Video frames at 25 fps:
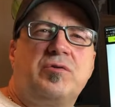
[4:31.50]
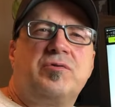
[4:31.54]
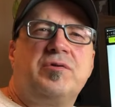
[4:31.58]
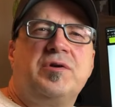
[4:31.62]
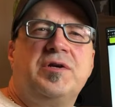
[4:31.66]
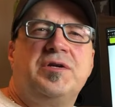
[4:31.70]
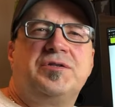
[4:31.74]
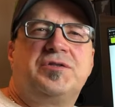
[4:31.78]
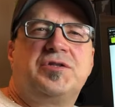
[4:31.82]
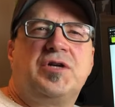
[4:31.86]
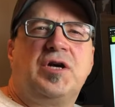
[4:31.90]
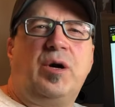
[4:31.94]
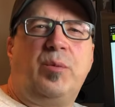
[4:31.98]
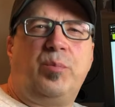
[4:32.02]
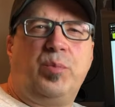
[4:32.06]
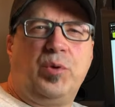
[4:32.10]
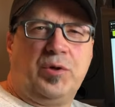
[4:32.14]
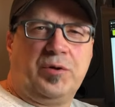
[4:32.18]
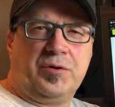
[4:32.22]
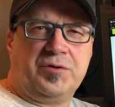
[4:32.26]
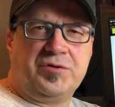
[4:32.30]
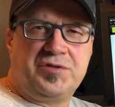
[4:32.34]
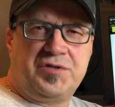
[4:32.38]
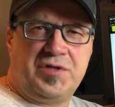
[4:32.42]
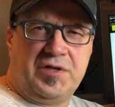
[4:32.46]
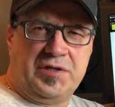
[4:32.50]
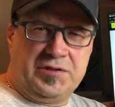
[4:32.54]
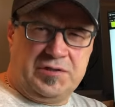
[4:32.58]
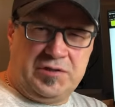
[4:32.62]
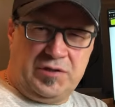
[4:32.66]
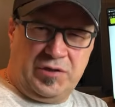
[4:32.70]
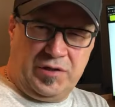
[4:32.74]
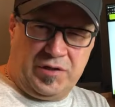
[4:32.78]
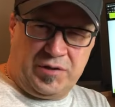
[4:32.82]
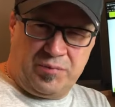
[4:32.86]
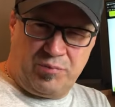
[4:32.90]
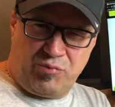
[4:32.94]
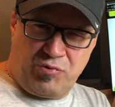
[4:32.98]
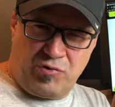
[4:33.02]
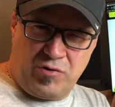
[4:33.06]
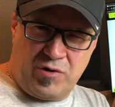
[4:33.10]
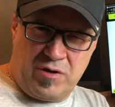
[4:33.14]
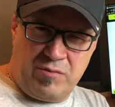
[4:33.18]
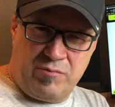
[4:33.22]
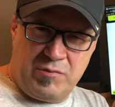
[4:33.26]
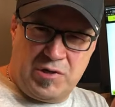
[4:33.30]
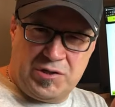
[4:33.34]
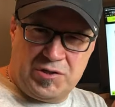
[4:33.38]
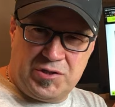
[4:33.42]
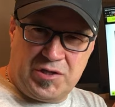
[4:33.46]
wrench couplers. These look
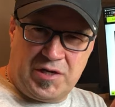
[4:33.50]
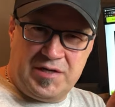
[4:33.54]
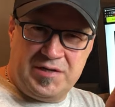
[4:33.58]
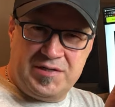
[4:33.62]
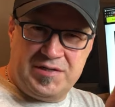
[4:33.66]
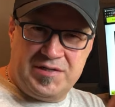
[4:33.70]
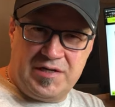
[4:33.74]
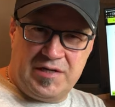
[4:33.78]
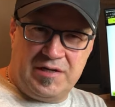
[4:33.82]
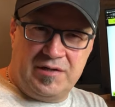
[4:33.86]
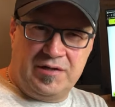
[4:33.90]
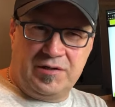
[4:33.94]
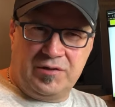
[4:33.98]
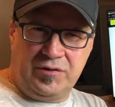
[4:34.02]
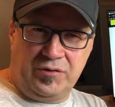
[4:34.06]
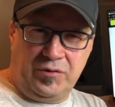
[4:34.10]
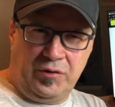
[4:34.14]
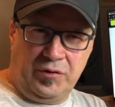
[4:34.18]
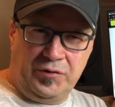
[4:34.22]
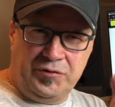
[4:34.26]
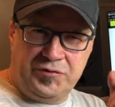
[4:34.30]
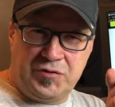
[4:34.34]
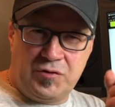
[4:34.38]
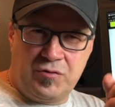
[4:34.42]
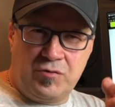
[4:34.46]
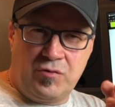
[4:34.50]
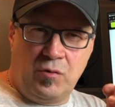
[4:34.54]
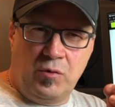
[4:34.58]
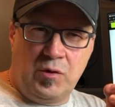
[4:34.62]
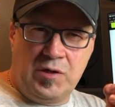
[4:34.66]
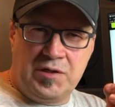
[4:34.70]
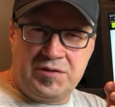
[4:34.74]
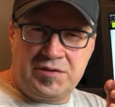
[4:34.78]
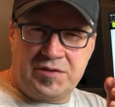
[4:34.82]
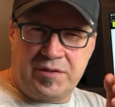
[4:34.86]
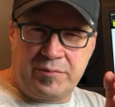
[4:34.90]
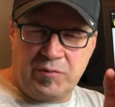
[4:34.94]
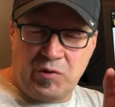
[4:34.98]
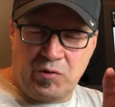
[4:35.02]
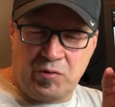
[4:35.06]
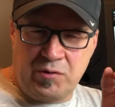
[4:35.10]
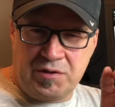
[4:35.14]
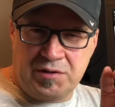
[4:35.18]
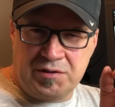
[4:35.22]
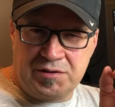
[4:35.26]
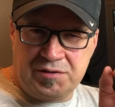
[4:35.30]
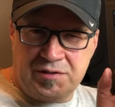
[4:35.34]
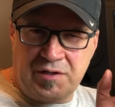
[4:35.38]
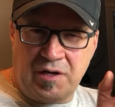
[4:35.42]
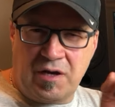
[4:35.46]
pretty much identical to the ones I'm
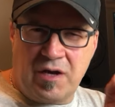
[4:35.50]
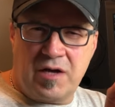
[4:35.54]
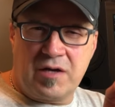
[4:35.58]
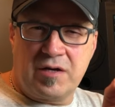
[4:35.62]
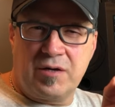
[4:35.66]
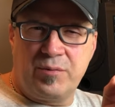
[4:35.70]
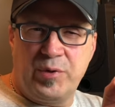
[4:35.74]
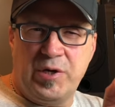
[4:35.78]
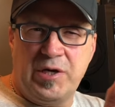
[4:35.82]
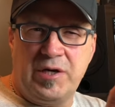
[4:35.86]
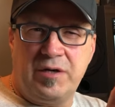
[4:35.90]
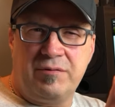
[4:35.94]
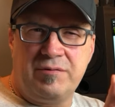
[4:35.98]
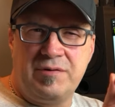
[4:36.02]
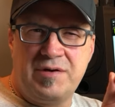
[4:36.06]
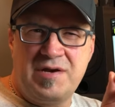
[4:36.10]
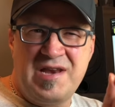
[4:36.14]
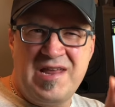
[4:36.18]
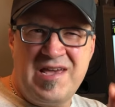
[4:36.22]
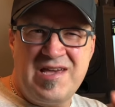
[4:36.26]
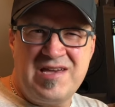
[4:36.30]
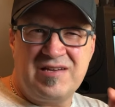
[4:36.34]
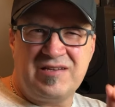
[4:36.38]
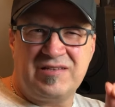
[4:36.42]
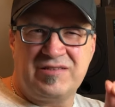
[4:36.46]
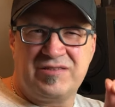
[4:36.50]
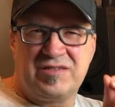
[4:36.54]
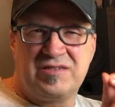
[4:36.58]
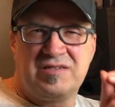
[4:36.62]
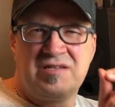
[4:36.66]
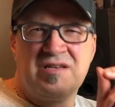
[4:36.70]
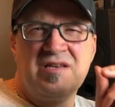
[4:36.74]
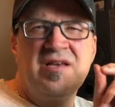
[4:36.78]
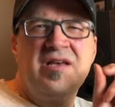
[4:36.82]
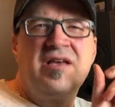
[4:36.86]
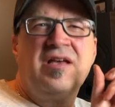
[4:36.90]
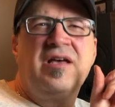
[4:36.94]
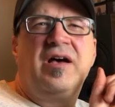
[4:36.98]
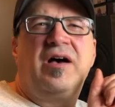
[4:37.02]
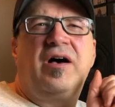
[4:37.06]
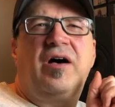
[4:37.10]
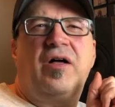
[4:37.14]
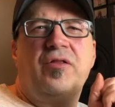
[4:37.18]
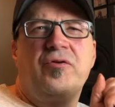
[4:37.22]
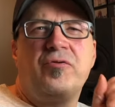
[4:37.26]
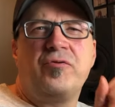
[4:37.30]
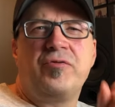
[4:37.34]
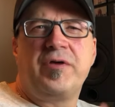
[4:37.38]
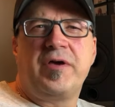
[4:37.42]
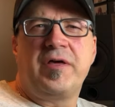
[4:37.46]
going to talk about next,
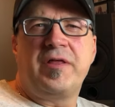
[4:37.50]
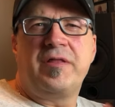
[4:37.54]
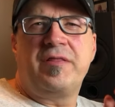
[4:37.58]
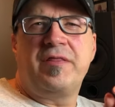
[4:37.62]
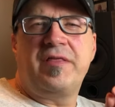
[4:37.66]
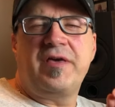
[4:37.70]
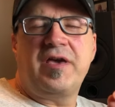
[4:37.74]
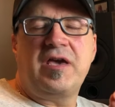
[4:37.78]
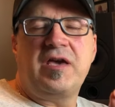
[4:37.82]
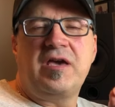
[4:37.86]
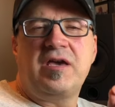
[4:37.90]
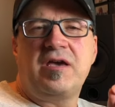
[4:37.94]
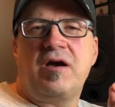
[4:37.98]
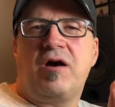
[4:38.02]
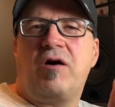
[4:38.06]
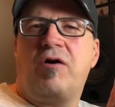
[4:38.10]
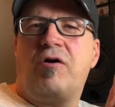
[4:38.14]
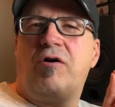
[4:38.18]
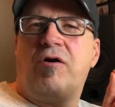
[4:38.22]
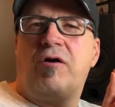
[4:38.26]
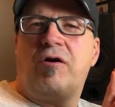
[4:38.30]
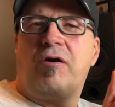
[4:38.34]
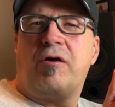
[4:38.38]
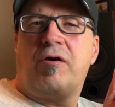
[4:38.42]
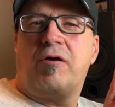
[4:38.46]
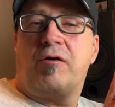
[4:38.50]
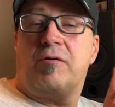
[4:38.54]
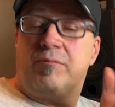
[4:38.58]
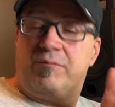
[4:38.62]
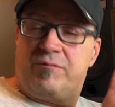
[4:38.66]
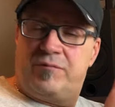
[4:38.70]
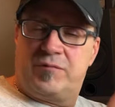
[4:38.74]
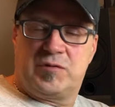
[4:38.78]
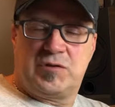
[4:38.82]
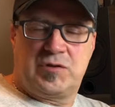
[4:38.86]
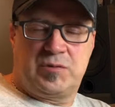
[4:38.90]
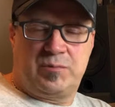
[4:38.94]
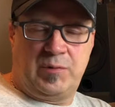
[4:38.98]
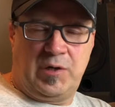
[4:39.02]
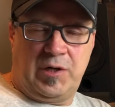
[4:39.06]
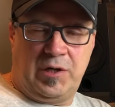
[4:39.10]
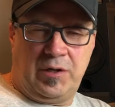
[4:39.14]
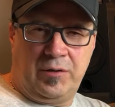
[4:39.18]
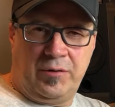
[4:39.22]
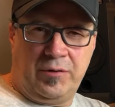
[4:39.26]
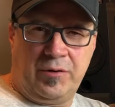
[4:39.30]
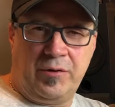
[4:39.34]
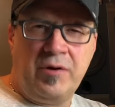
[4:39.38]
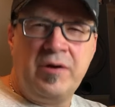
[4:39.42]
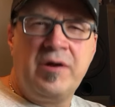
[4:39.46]
other than they are
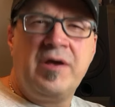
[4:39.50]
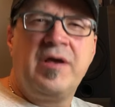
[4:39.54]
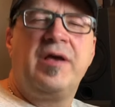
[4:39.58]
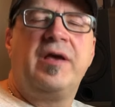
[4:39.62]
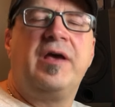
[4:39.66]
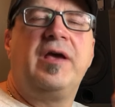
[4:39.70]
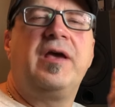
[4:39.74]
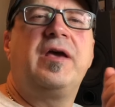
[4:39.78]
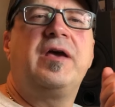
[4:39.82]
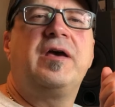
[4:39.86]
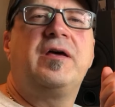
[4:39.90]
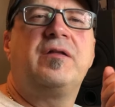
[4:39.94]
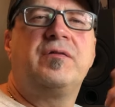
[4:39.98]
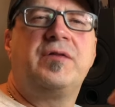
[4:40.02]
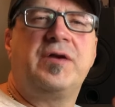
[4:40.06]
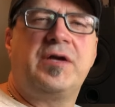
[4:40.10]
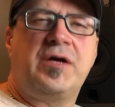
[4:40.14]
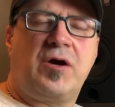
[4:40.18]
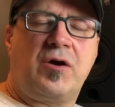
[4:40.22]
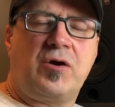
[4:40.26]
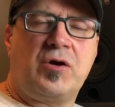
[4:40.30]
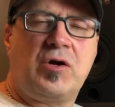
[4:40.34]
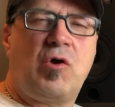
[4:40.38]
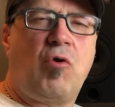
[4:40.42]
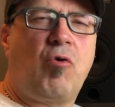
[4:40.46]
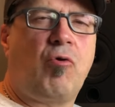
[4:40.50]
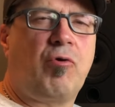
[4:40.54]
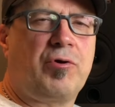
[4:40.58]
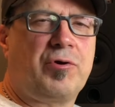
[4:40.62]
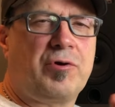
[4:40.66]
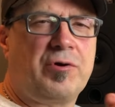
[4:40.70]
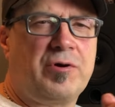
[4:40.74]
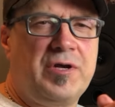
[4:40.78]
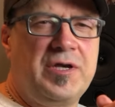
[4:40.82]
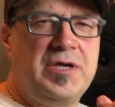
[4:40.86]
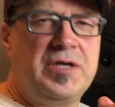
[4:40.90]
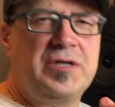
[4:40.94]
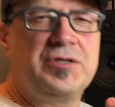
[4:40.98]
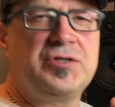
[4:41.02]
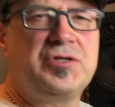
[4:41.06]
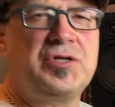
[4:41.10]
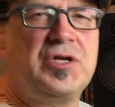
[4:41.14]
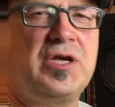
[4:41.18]
smaller and they are quarter-inch